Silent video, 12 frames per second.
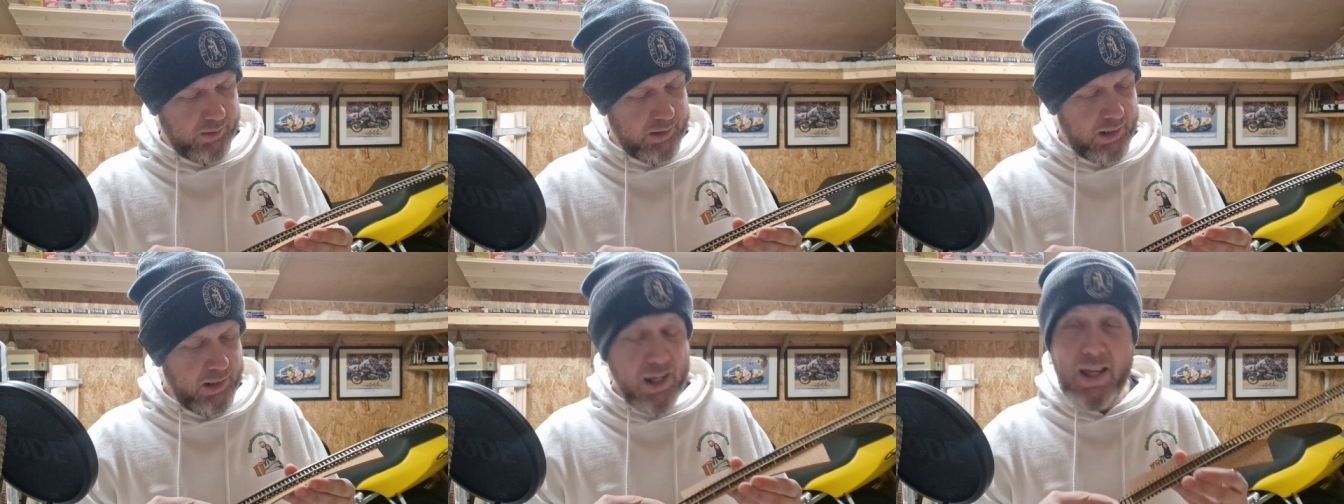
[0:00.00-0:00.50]

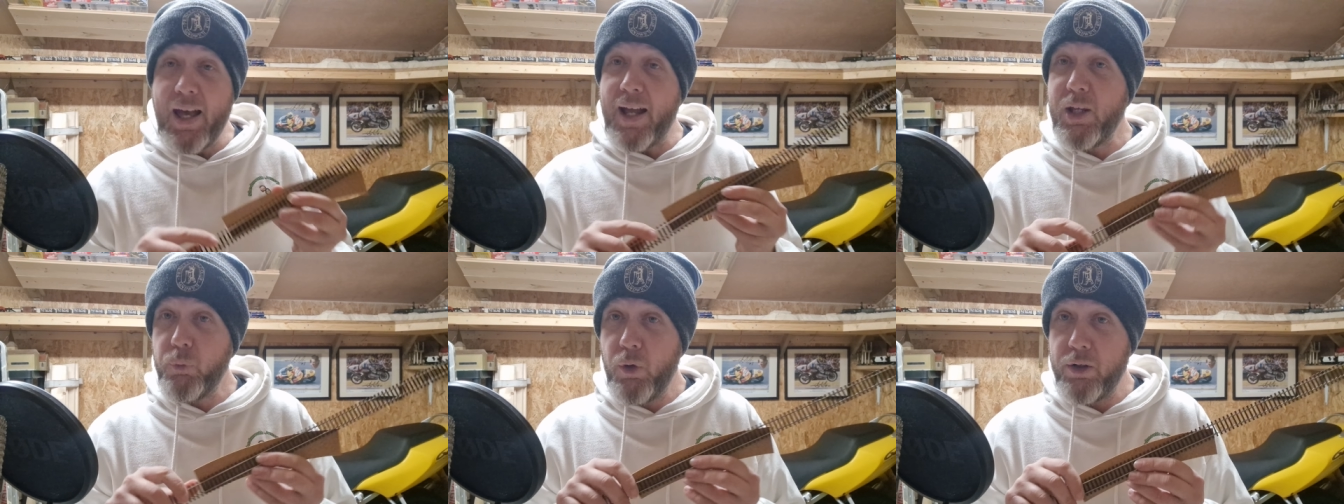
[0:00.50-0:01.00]
Okay,
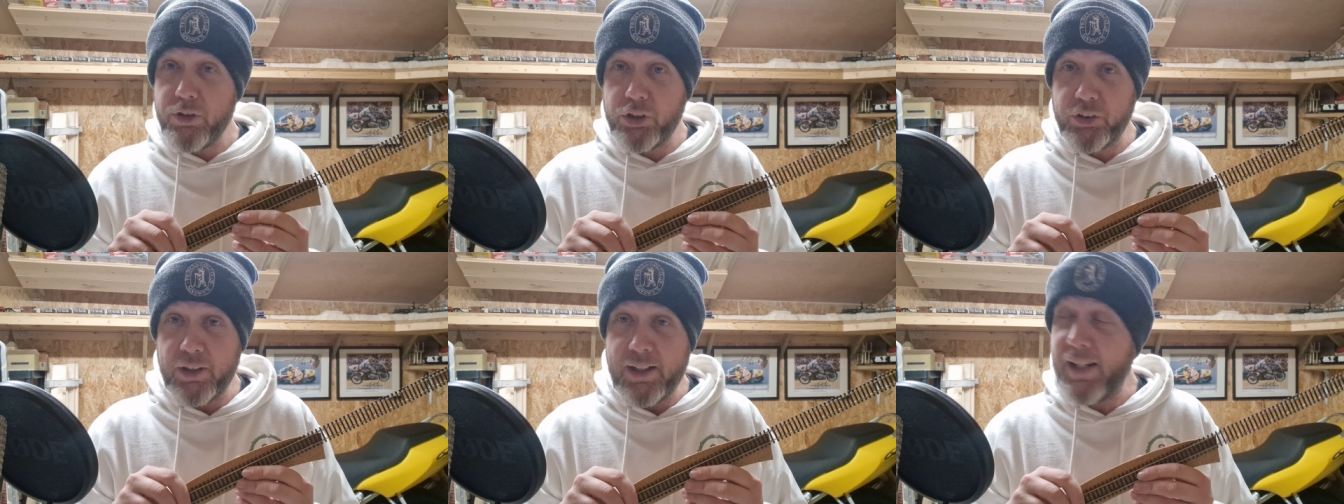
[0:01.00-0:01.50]
and it worked a
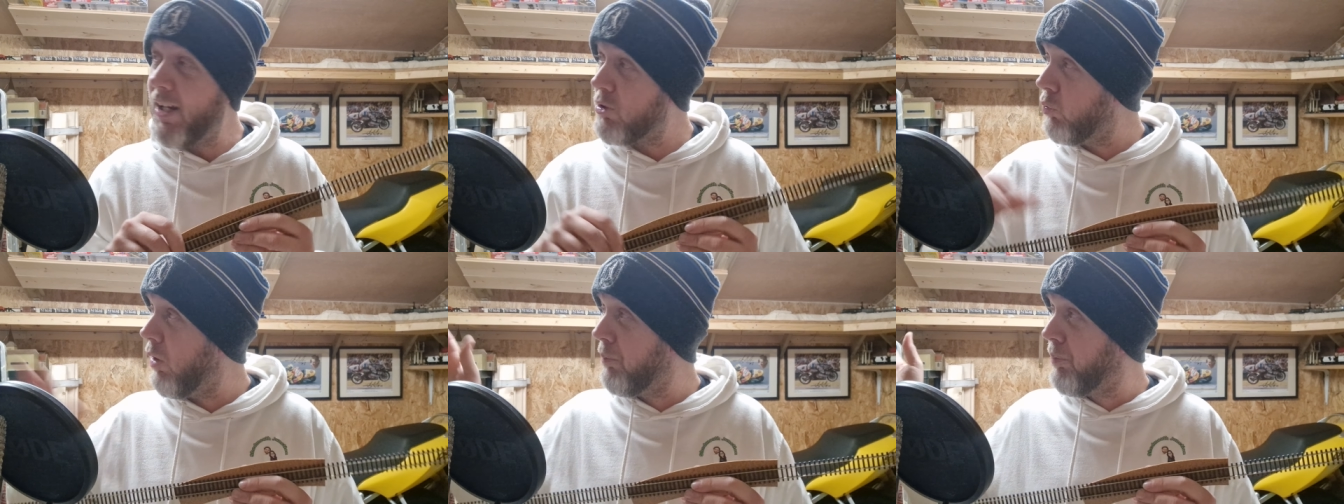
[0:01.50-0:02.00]
treat. It
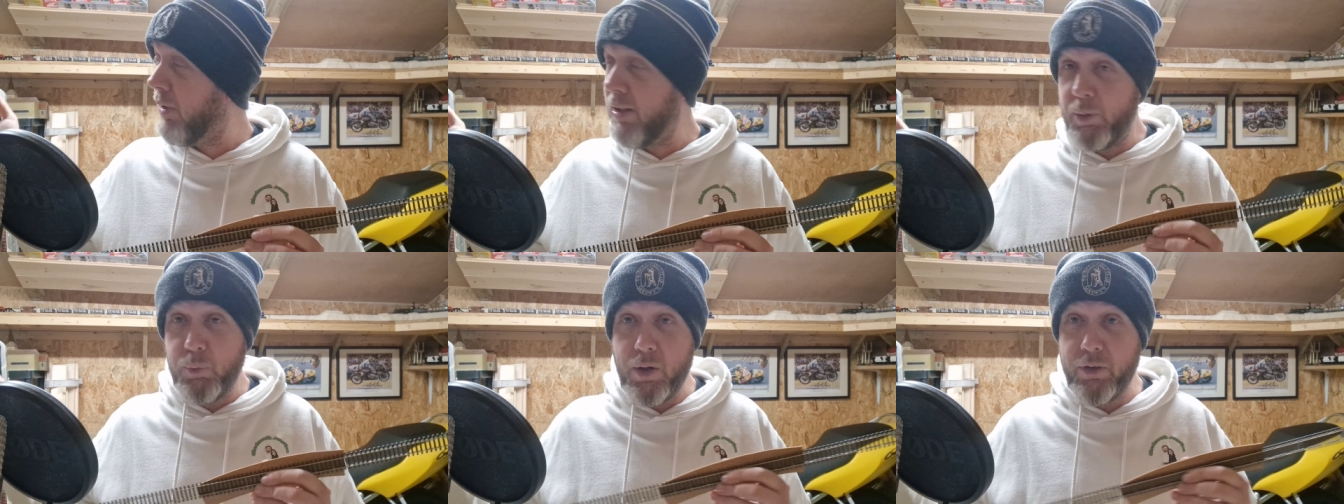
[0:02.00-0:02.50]
has worked
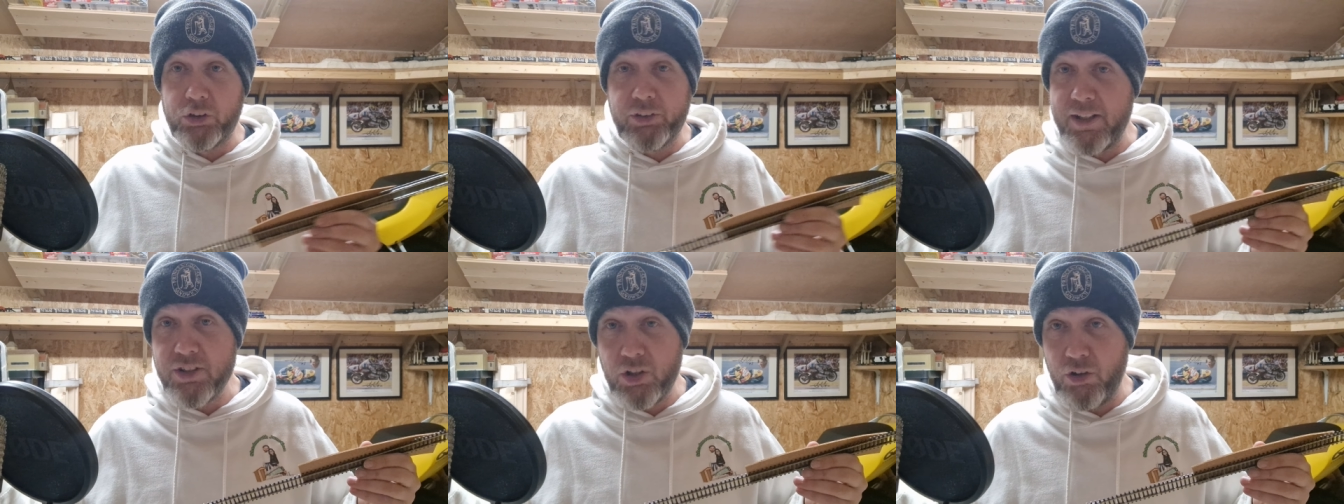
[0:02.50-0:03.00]
brilliantly well. The
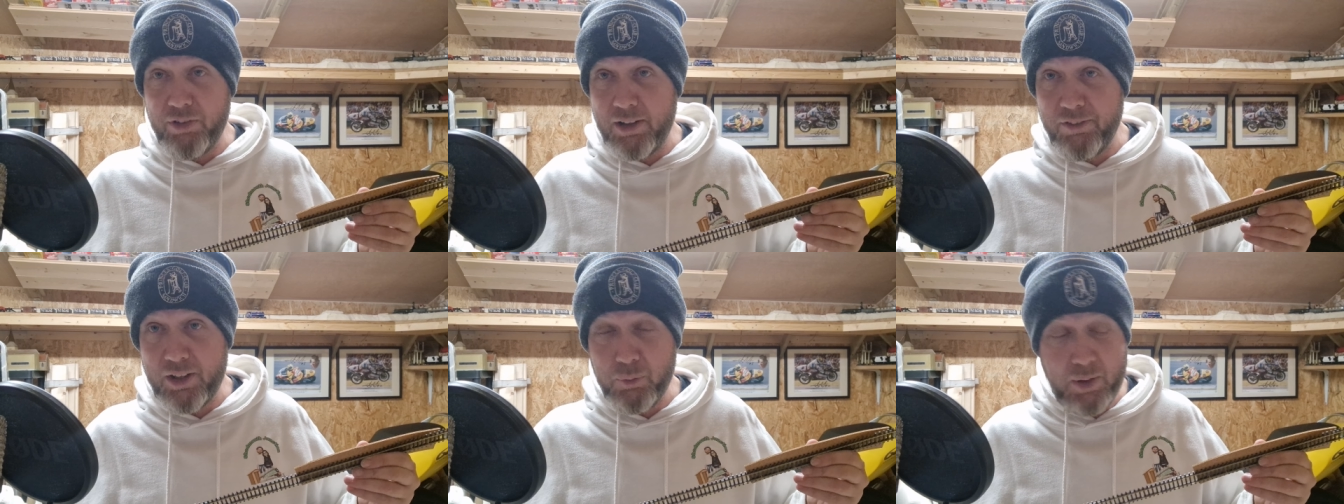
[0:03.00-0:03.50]
trains go really,
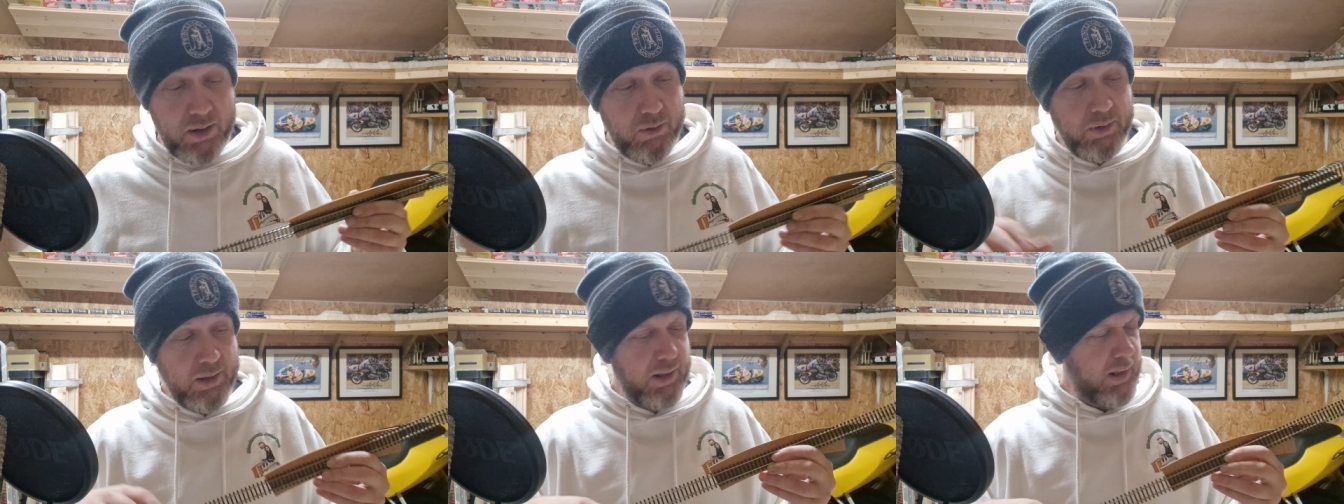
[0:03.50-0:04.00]
really
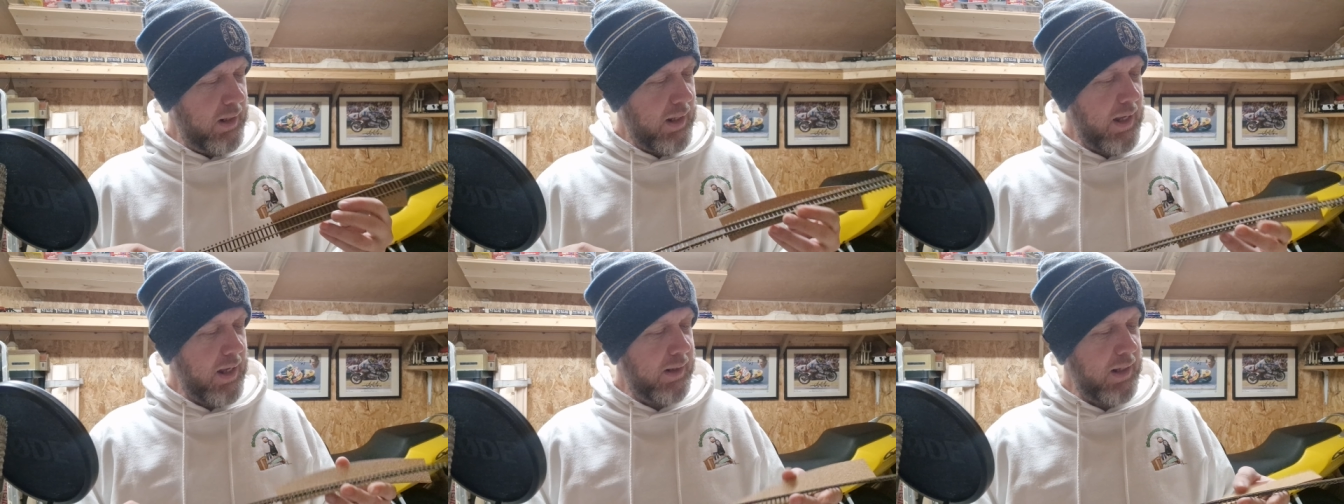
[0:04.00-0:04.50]
well,
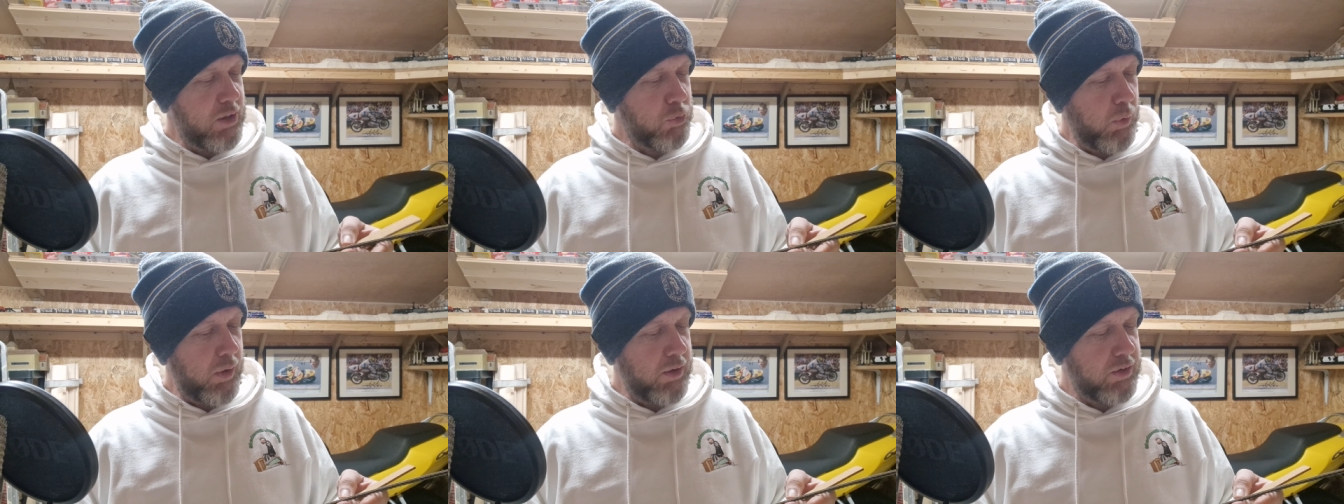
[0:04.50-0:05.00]
and it's
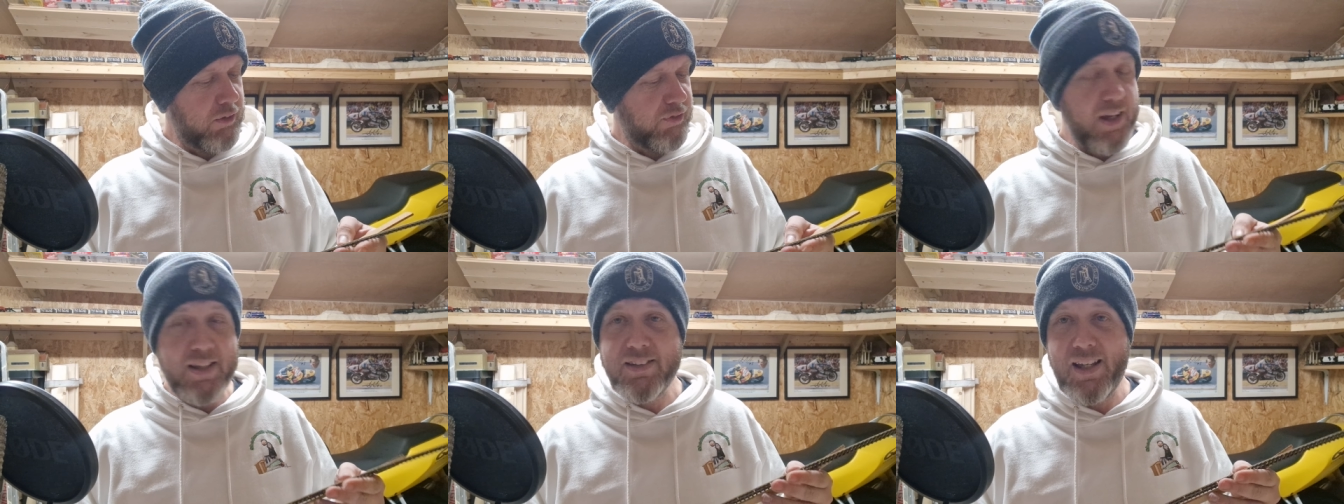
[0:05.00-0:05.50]
worked
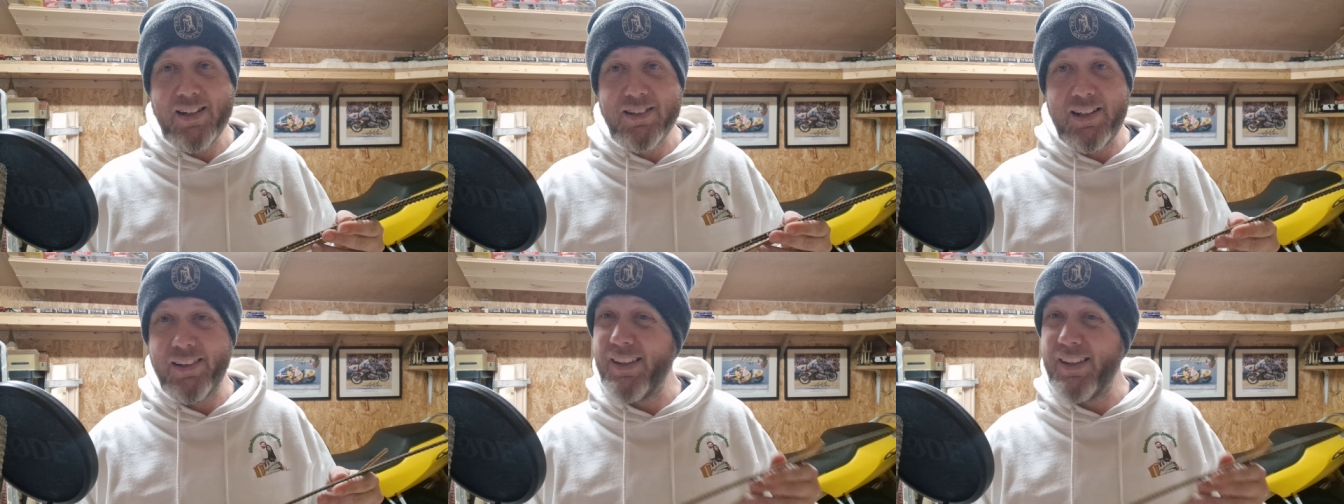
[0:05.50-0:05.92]
fantastic.